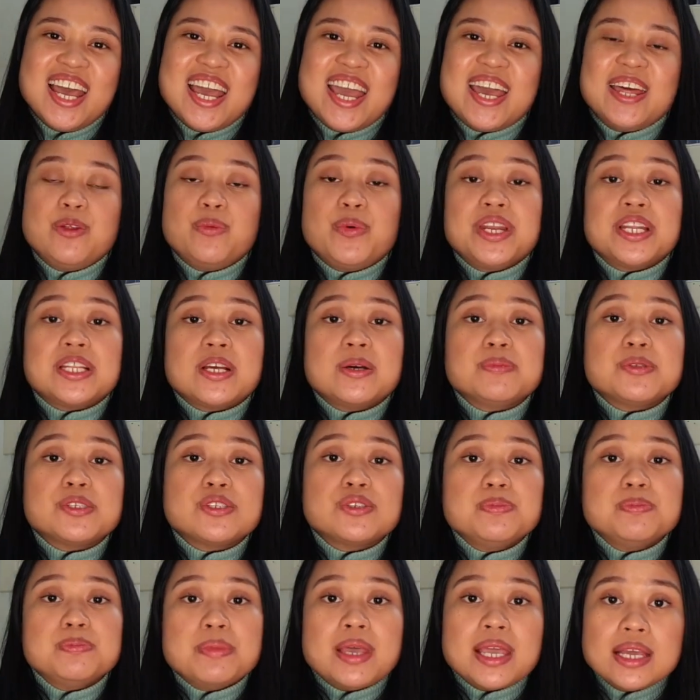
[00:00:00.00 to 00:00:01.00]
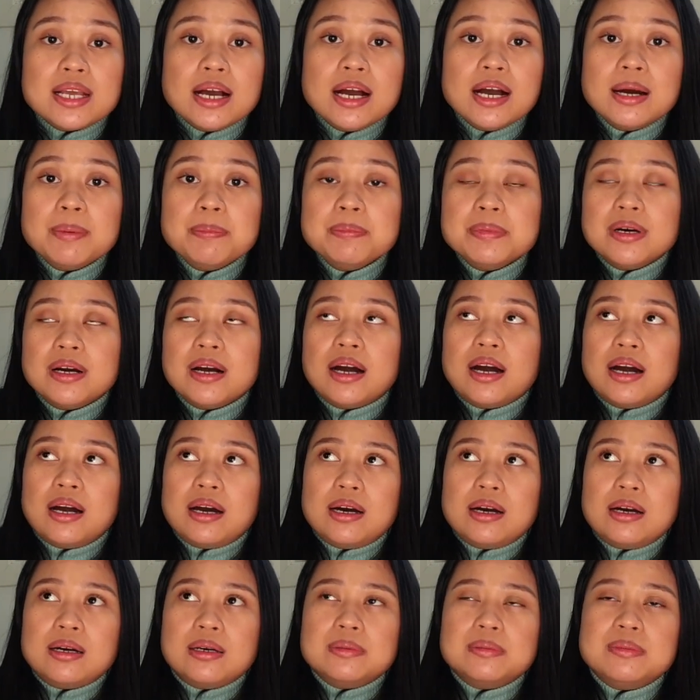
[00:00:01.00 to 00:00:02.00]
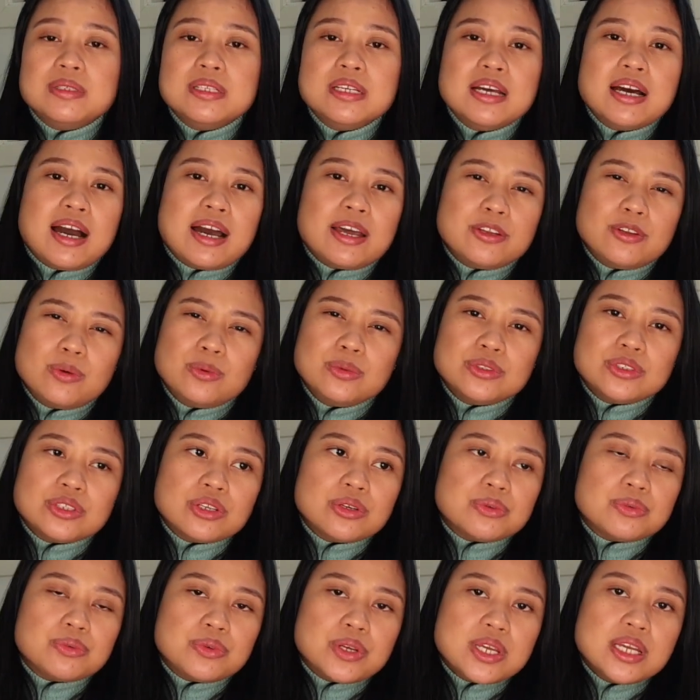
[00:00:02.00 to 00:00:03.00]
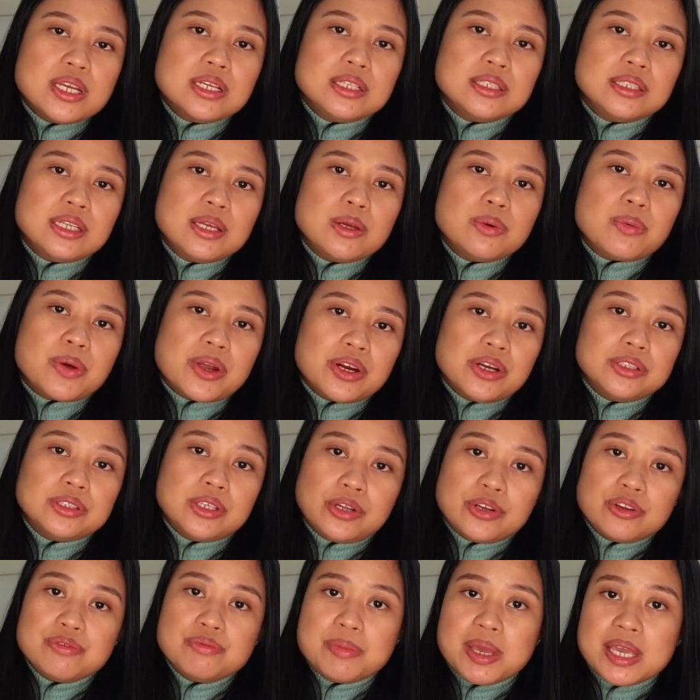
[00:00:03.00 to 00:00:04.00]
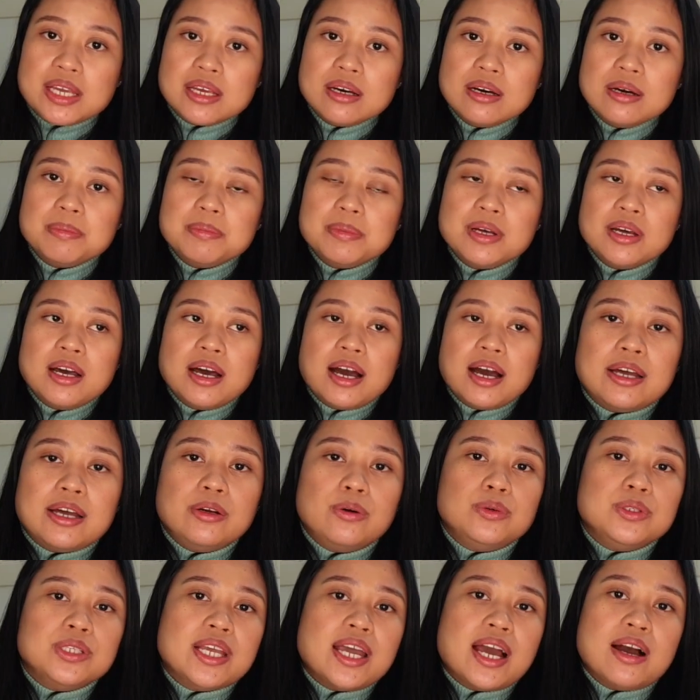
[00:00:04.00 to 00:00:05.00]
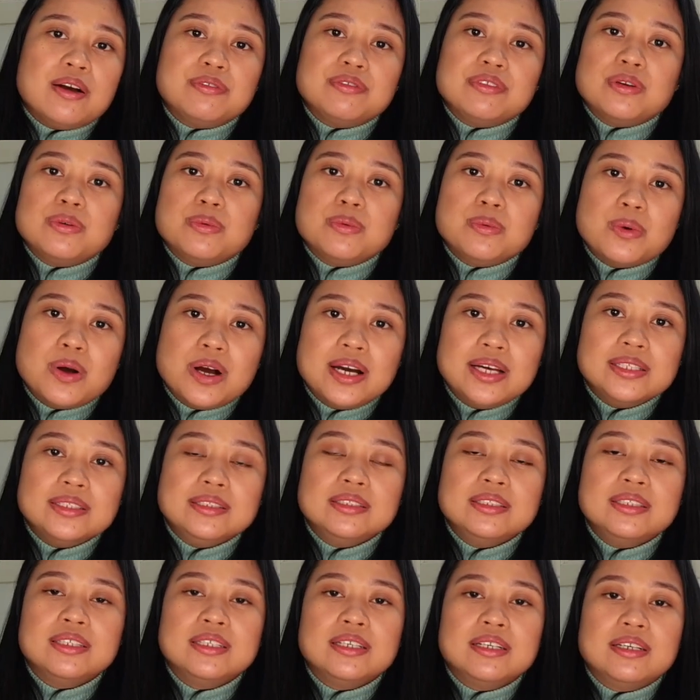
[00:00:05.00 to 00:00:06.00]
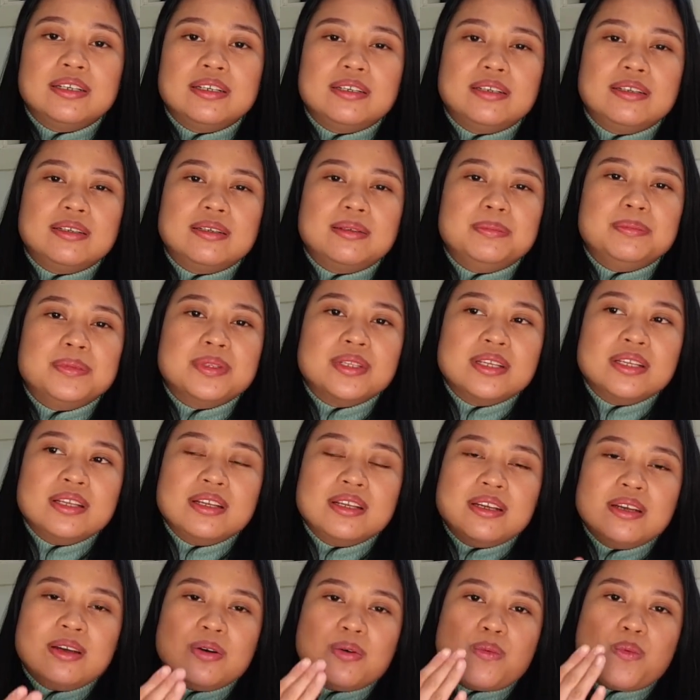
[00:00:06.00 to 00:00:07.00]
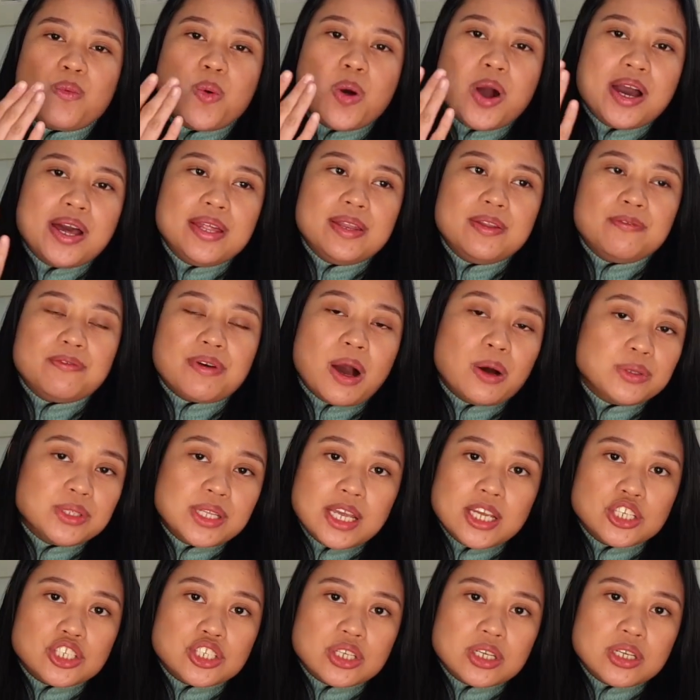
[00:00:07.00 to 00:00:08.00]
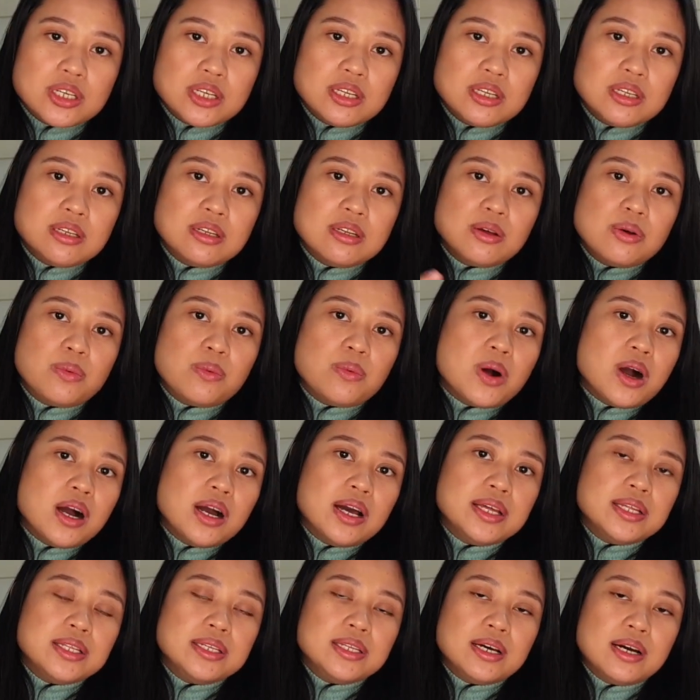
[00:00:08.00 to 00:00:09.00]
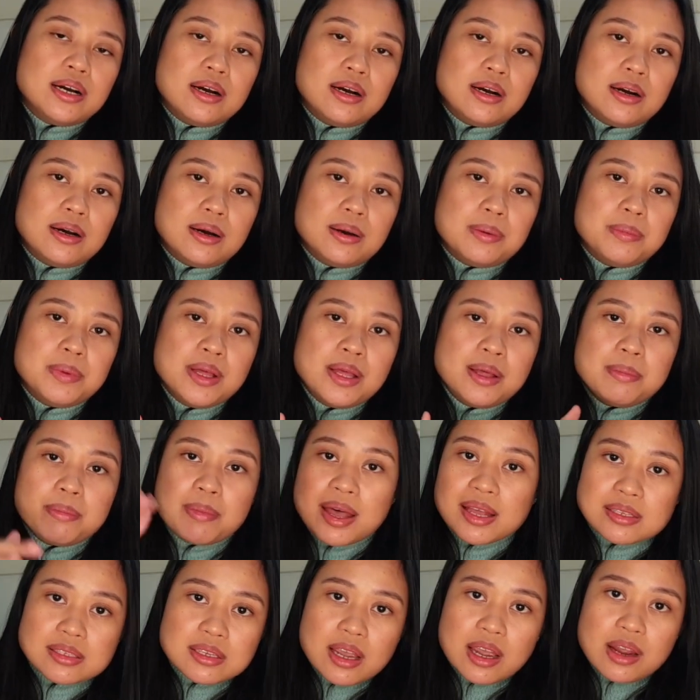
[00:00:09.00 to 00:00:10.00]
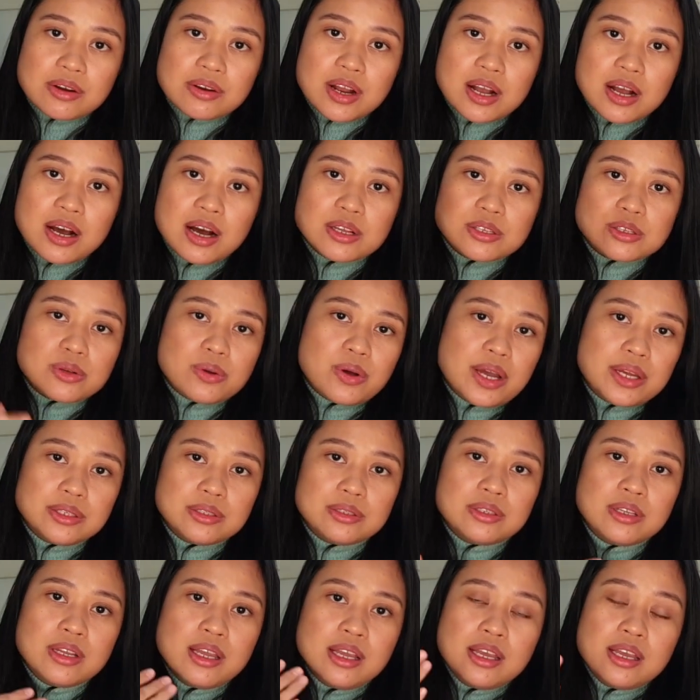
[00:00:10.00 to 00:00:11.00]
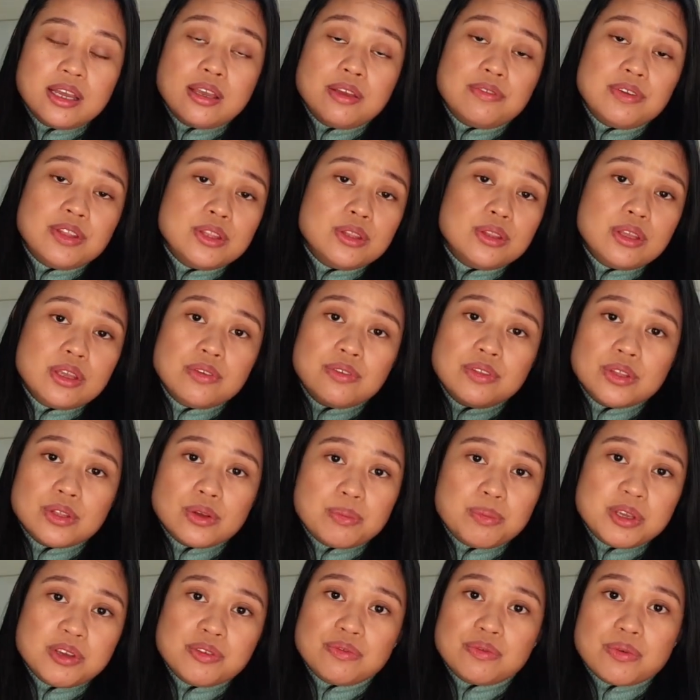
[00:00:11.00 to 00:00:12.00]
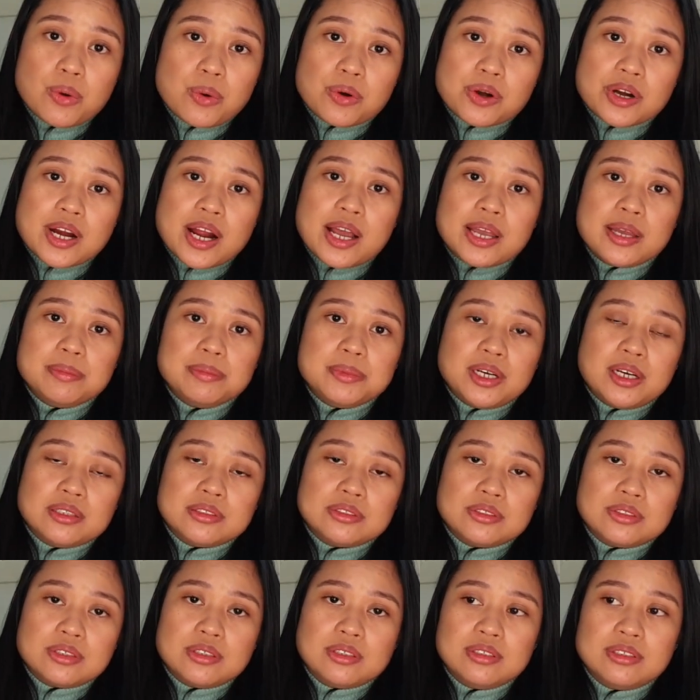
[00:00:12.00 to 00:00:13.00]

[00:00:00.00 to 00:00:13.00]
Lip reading: And when it comes to makeup, I don't really wear a lot of makeup. I only have one foundation, one mascara. So I even though before I'm not